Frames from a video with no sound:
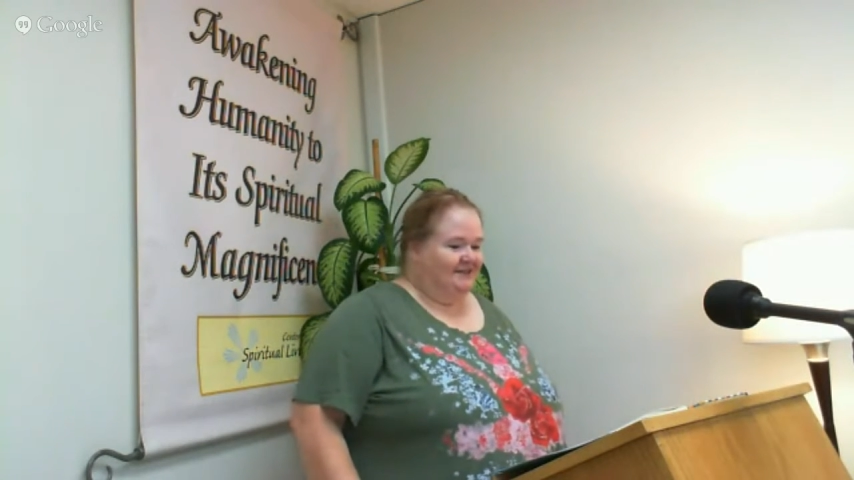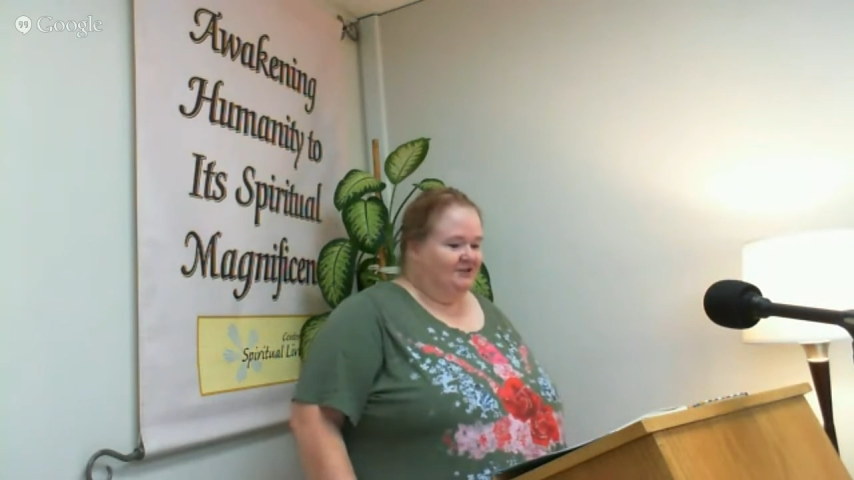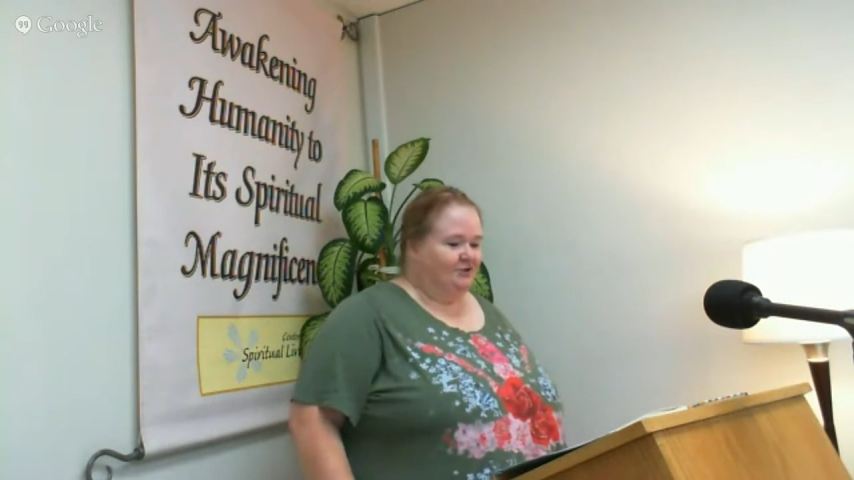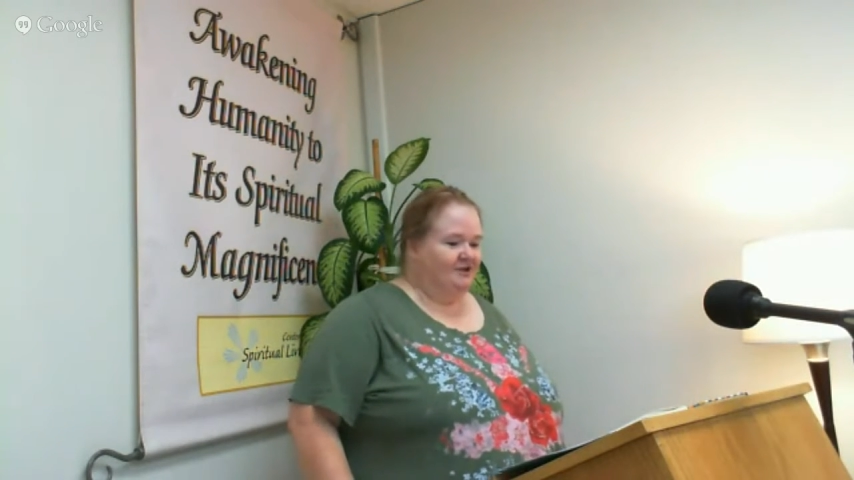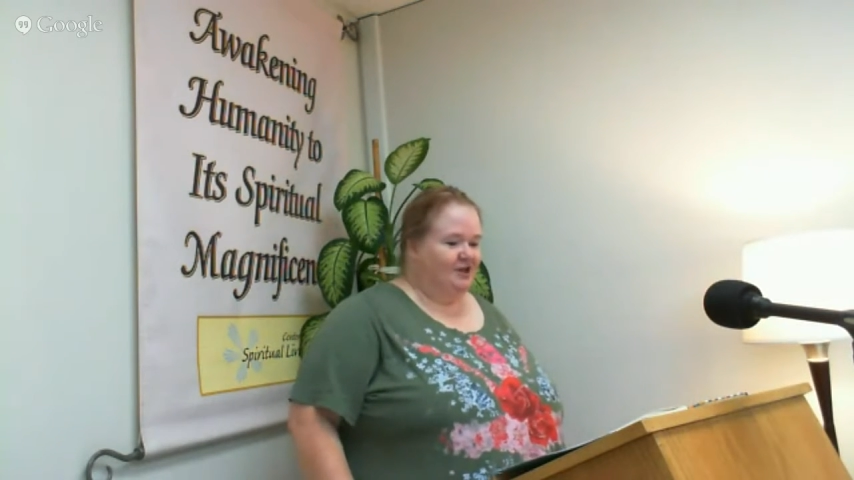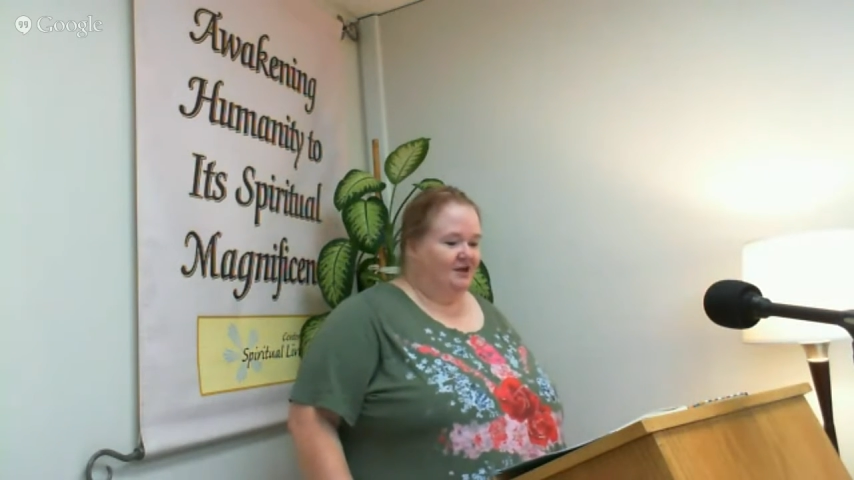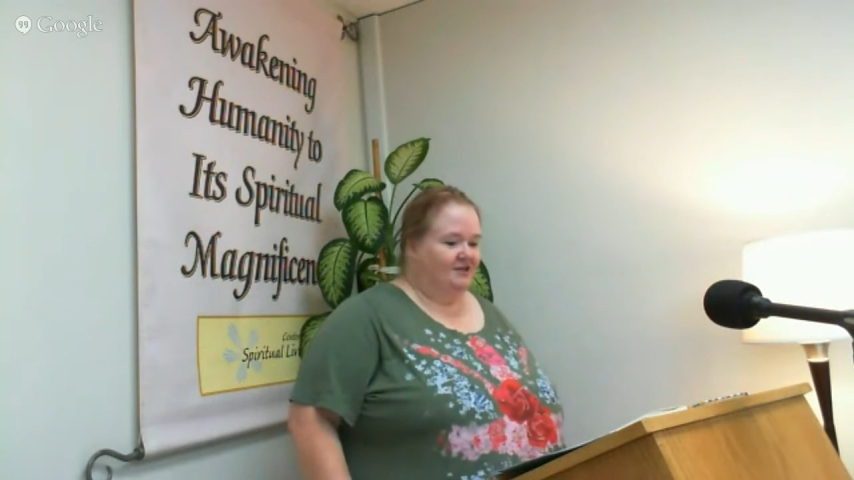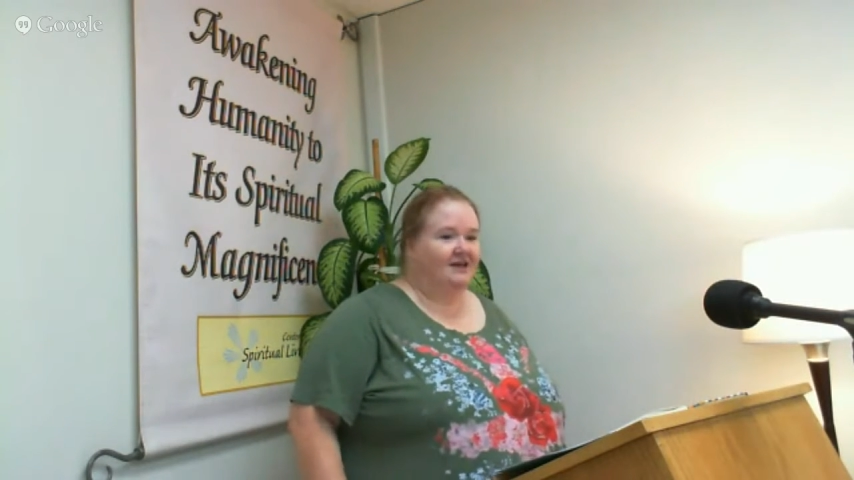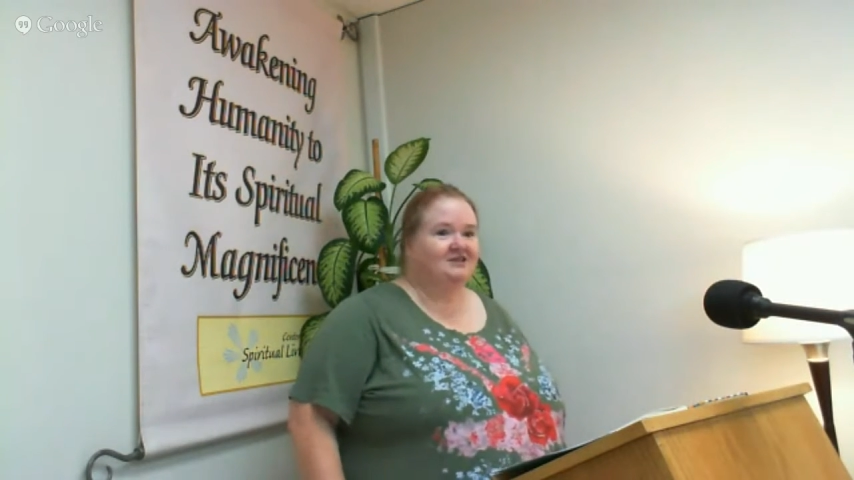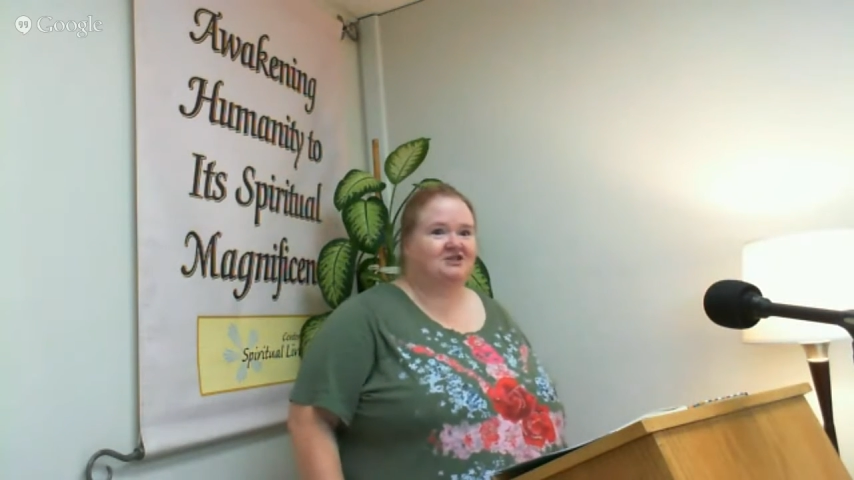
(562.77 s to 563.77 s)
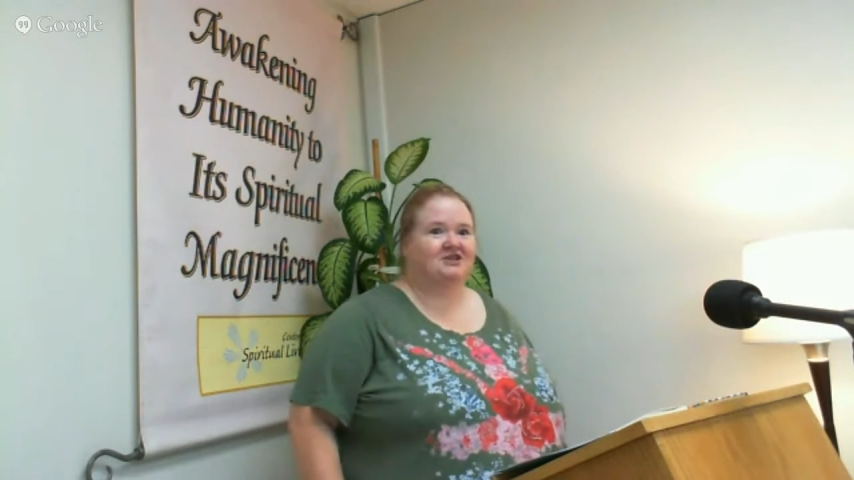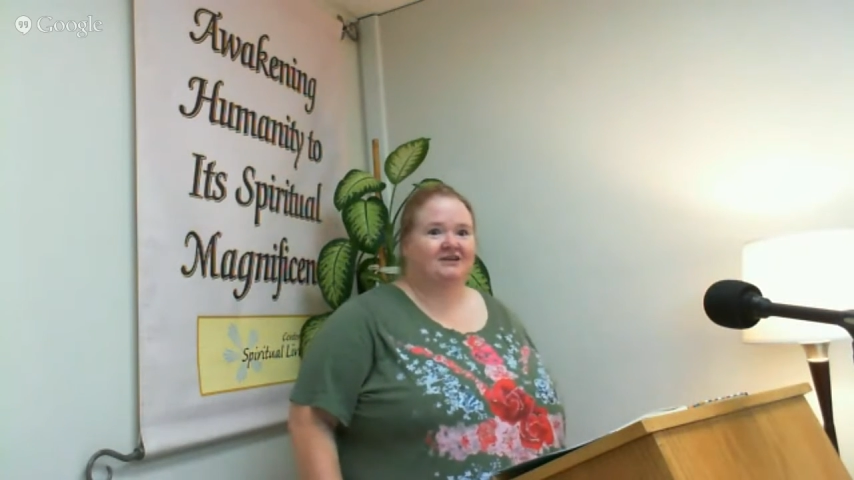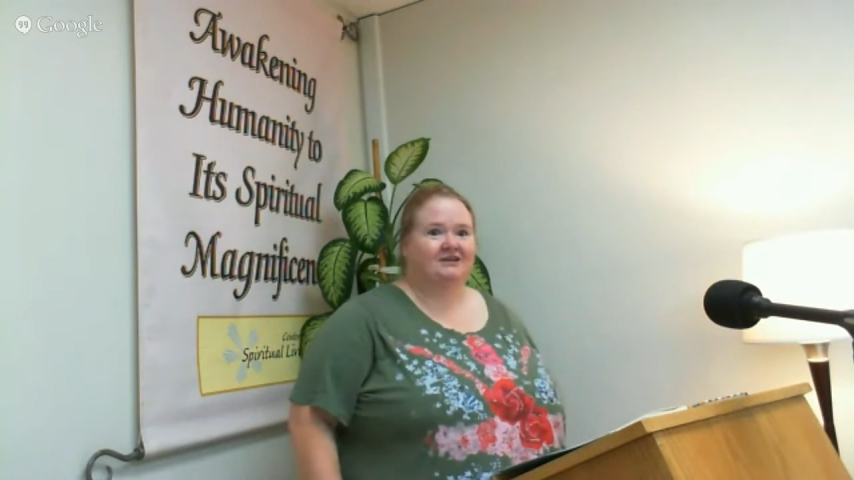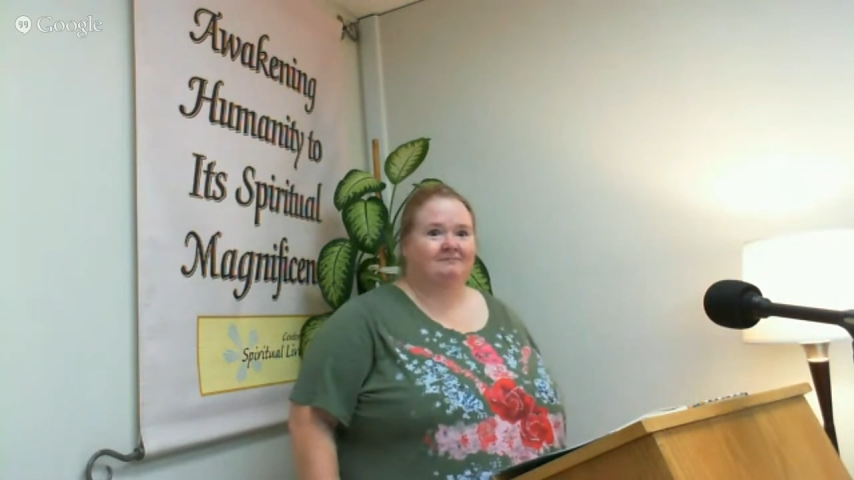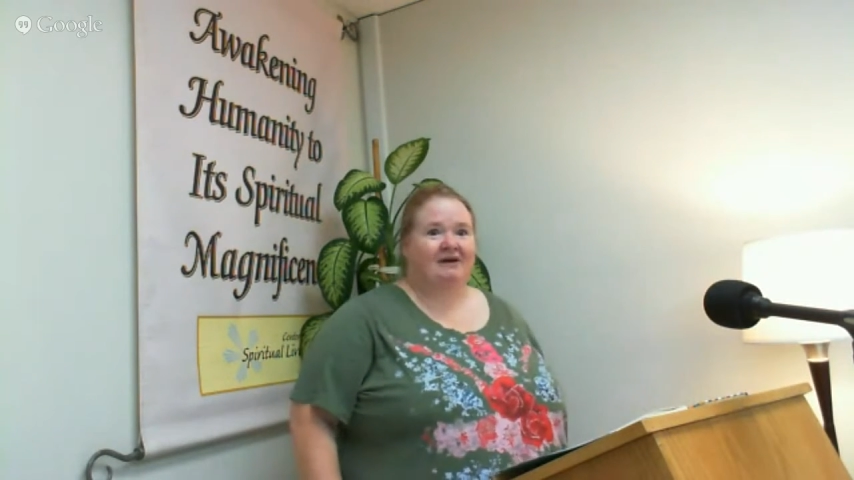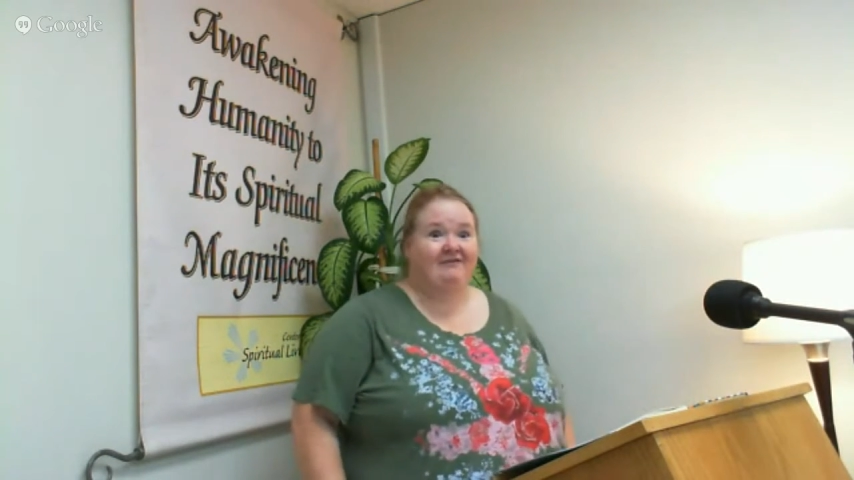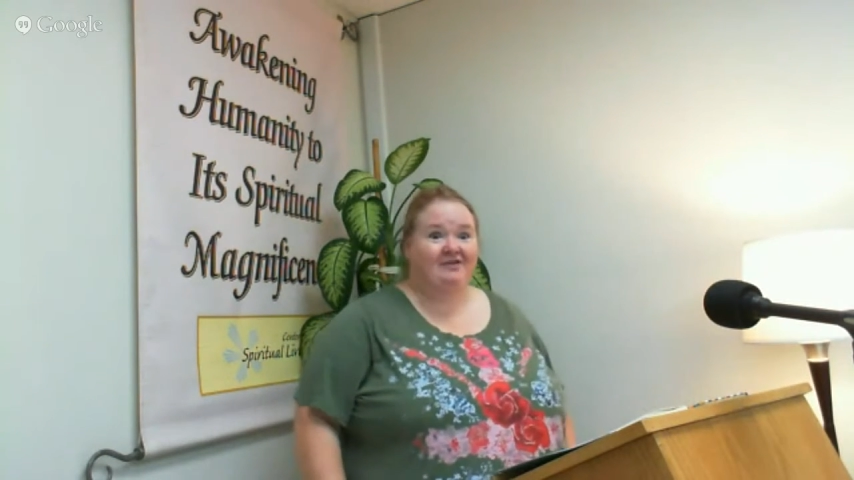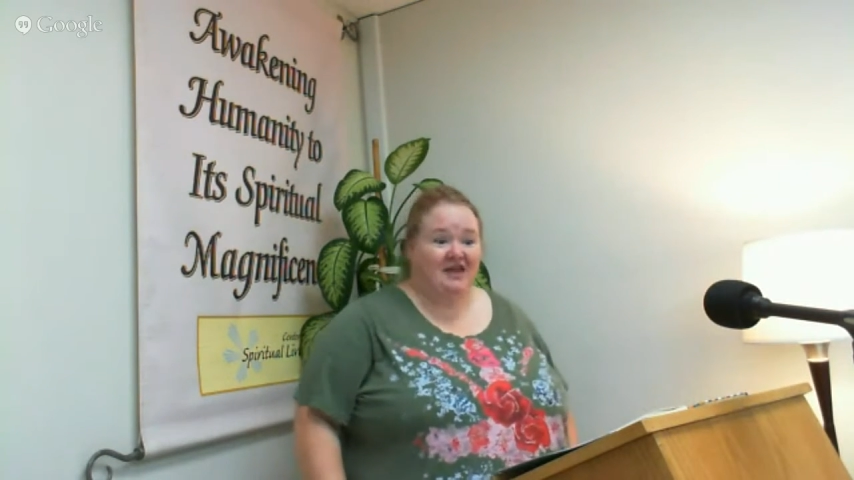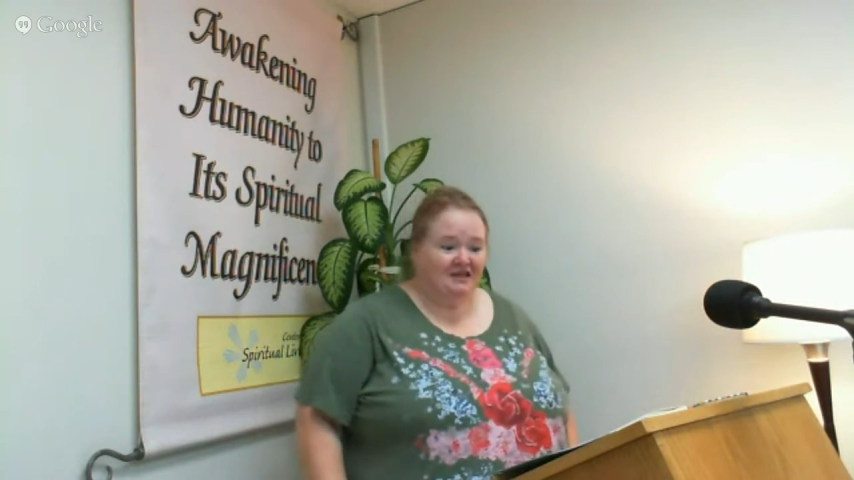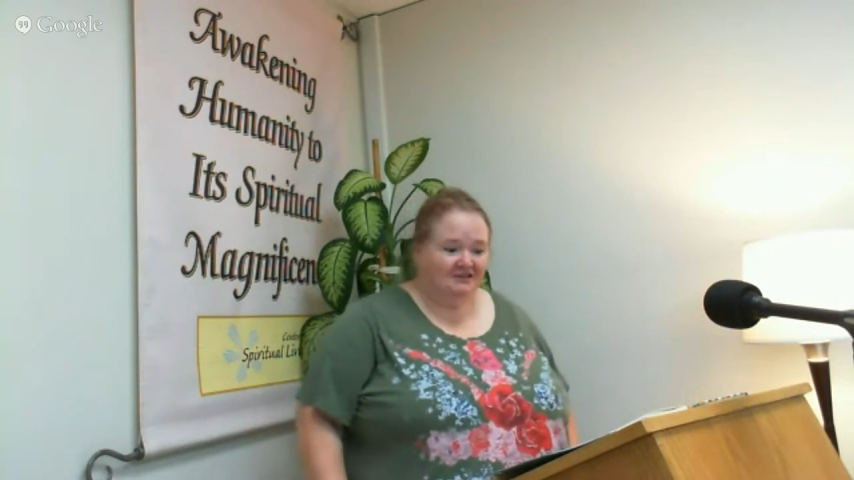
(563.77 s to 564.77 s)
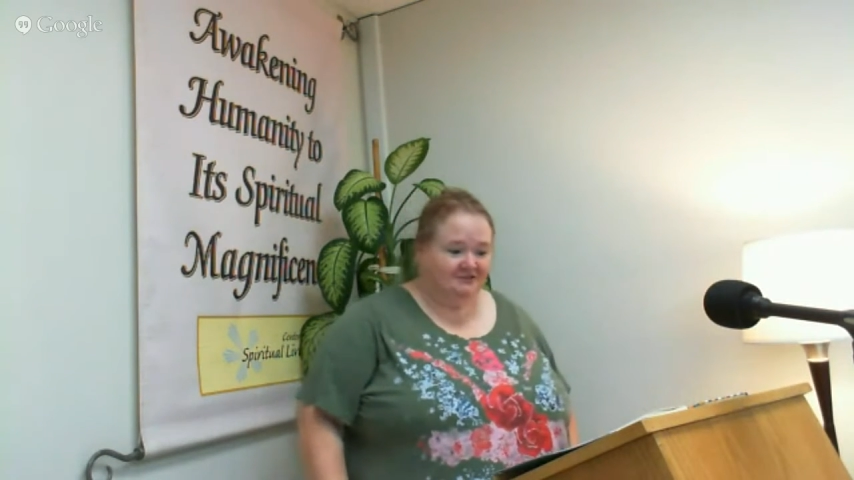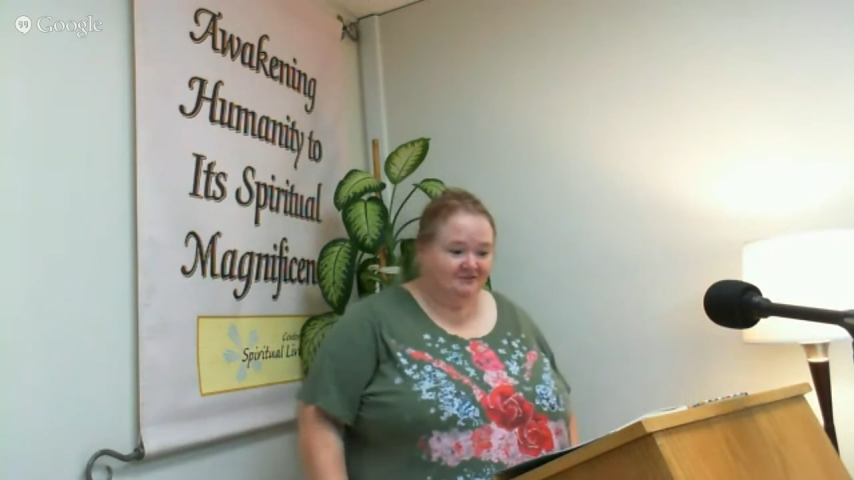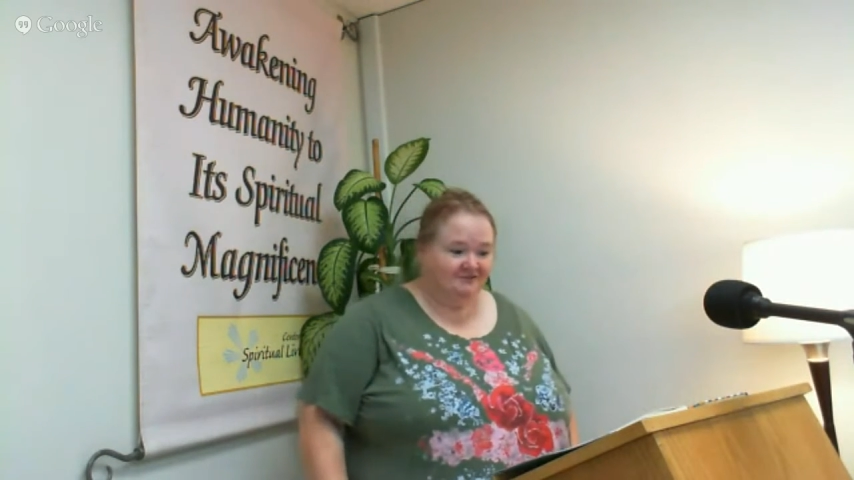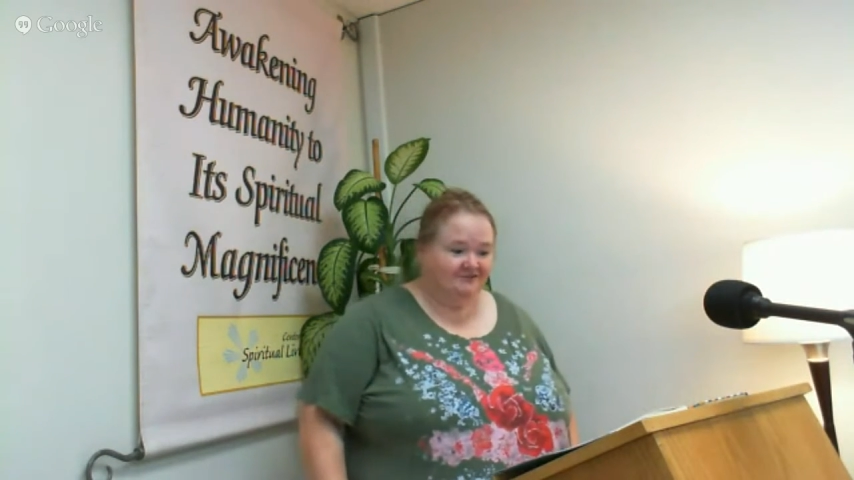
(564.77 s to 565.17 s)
12 o'clock. Lunch. My favorite thing.